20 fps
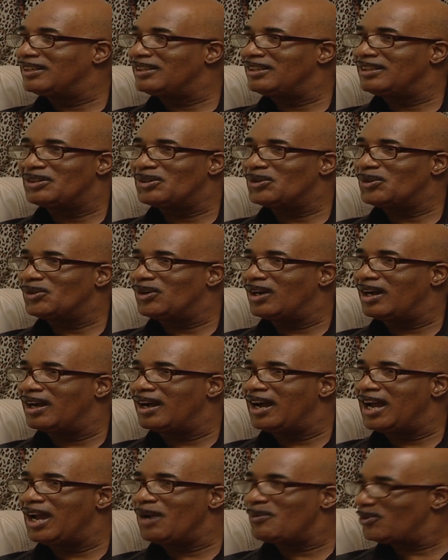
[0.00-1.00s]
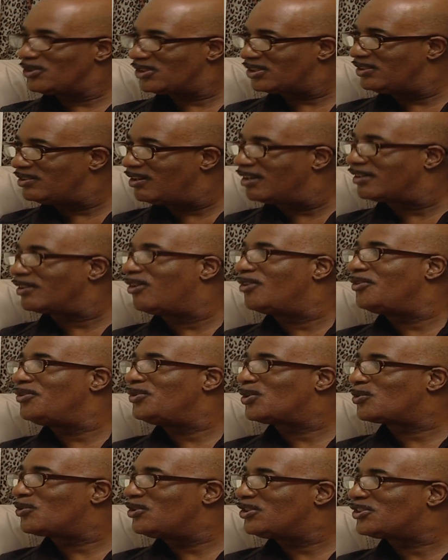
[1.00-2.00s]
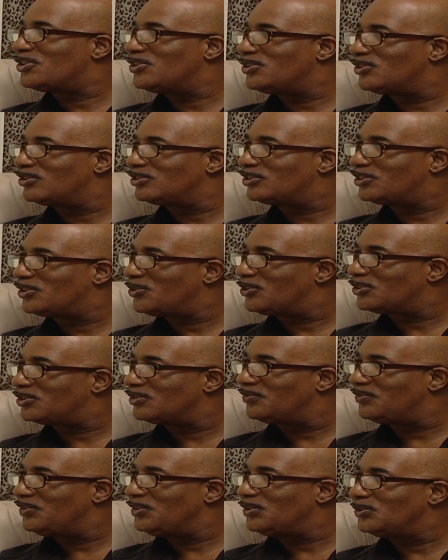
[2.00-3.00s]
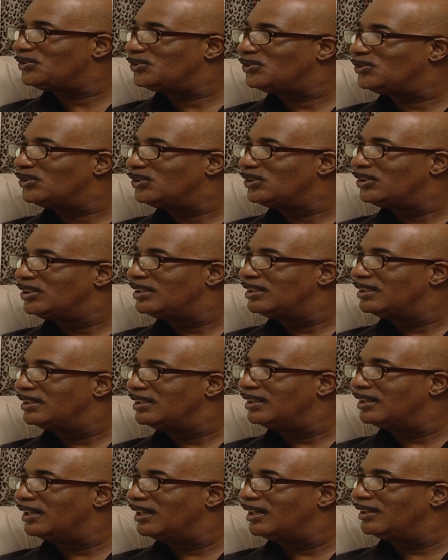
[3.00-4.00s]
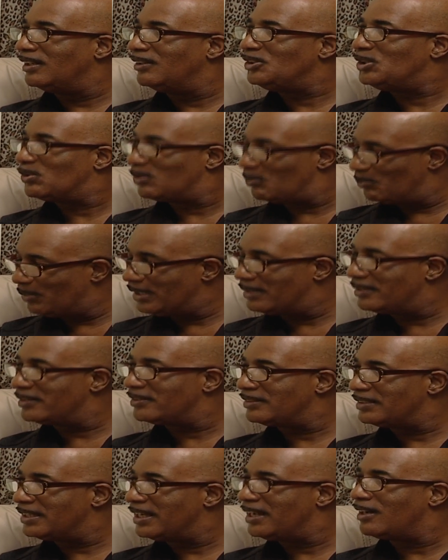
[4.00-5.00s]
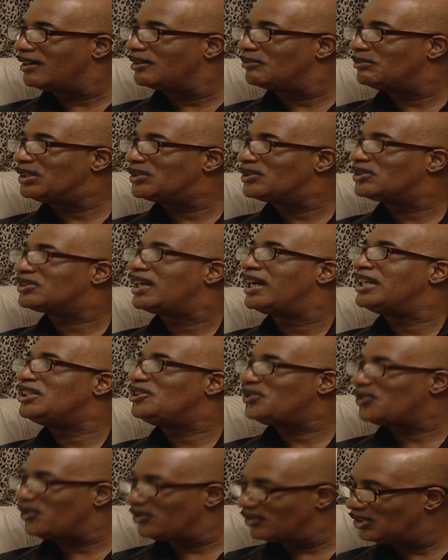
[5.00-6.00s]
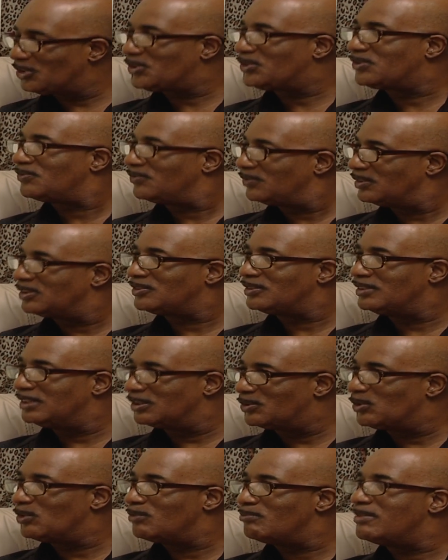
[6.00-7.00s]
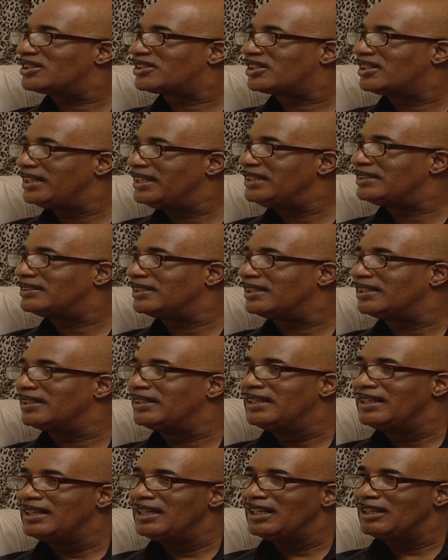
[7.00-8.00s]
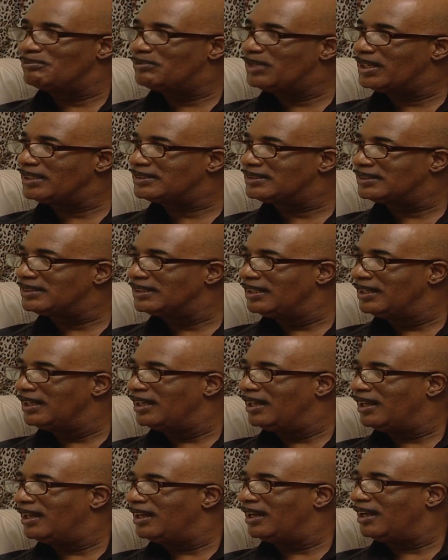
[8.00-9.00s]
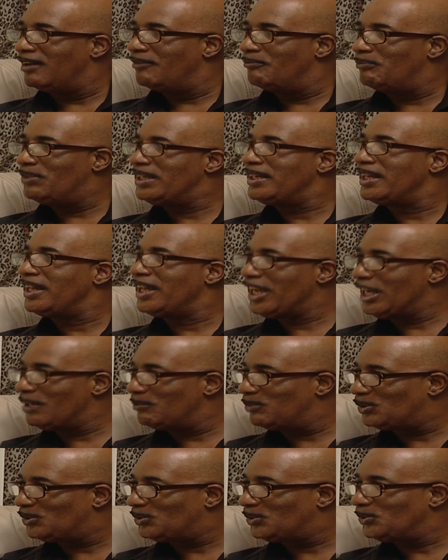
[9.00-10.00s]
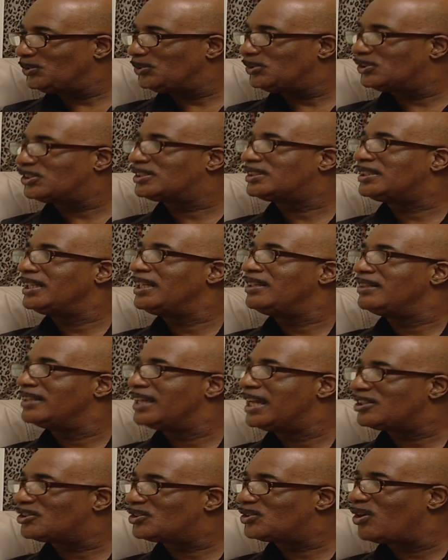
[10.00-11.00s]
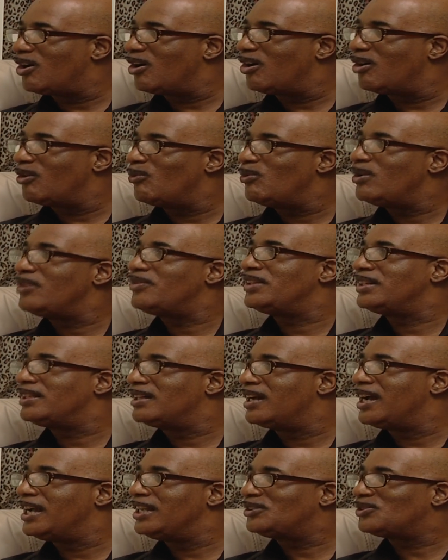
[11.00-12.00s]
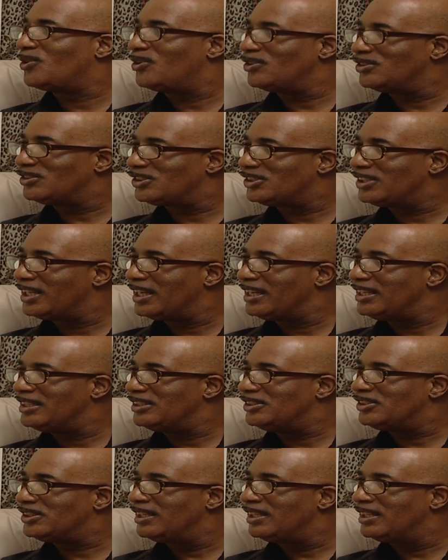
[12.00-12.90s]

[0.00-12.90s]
you know, I was not on the original Chosen Few, You're a Big Girl Now, because I joined the group much later. But being able to sing that song with the guys on stage